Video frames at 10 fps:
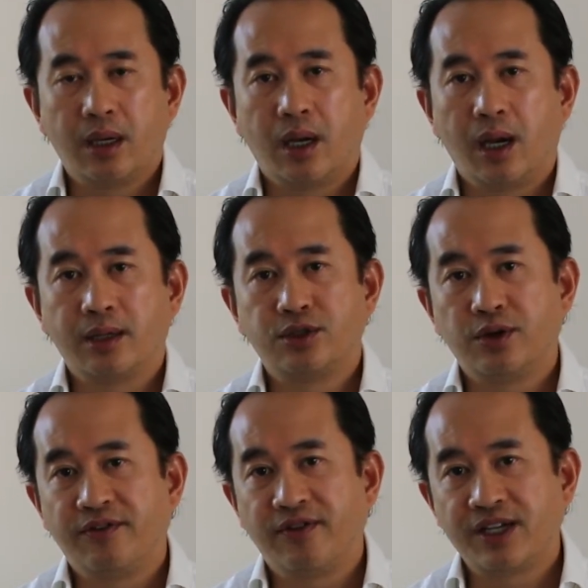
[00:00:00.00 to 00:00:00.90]
to
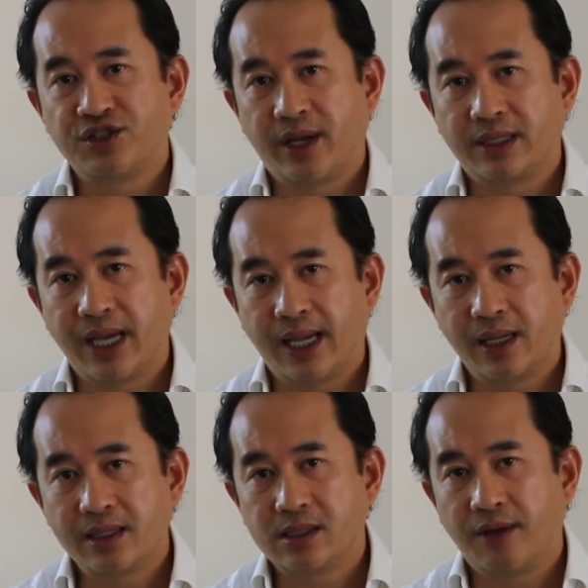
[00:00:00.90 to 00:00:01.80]
evict their
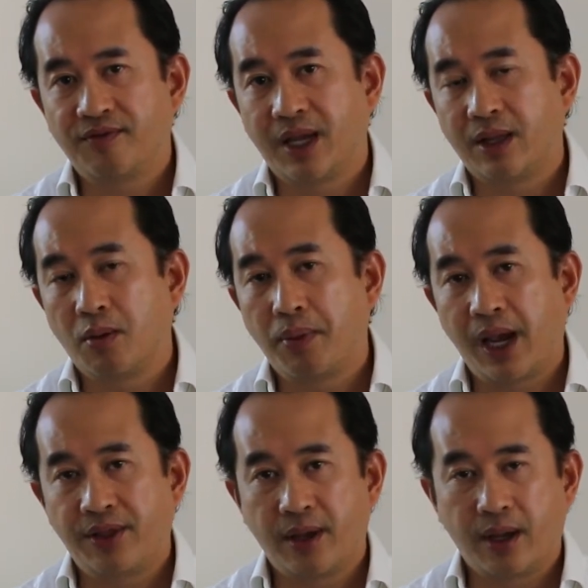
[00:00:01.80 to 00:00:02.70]
tenants if they don't
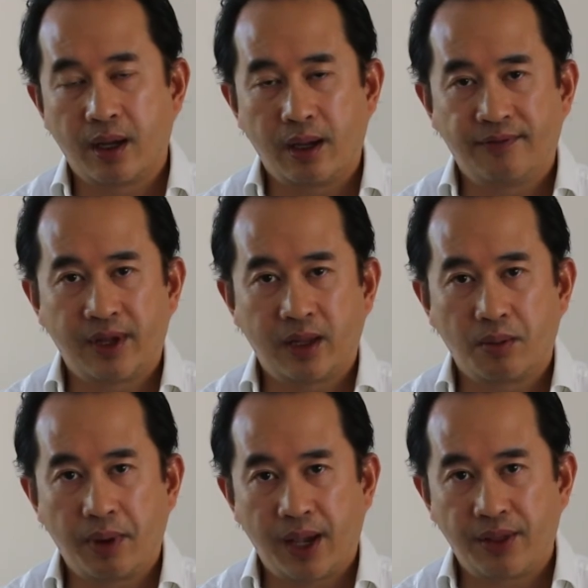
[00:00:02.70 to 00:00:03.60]
pay
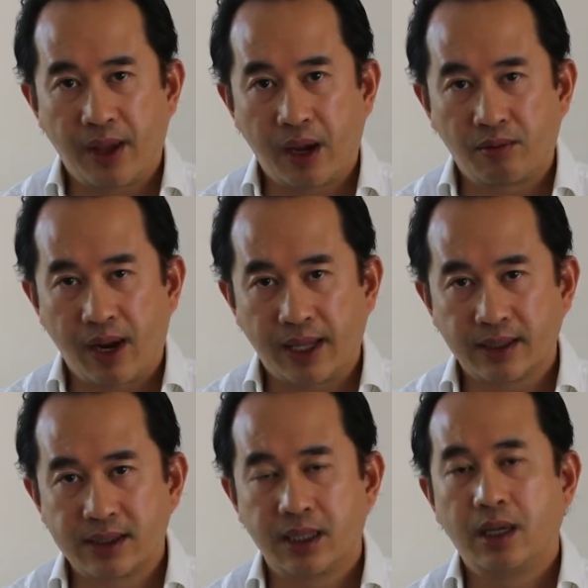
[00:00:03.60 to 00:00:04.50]
their
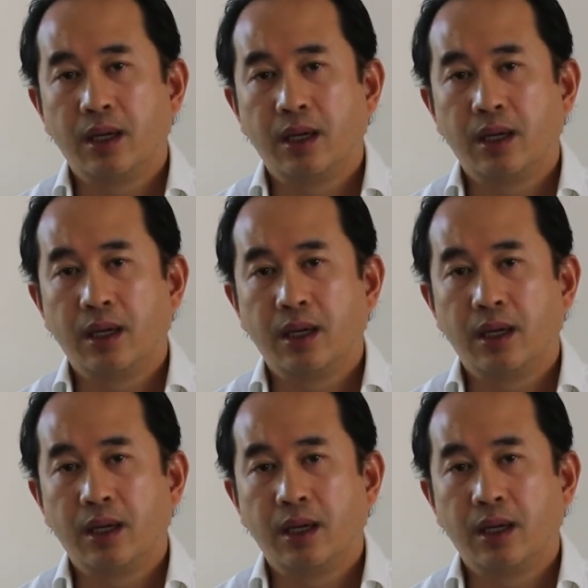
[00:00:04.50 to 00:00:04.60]
rent.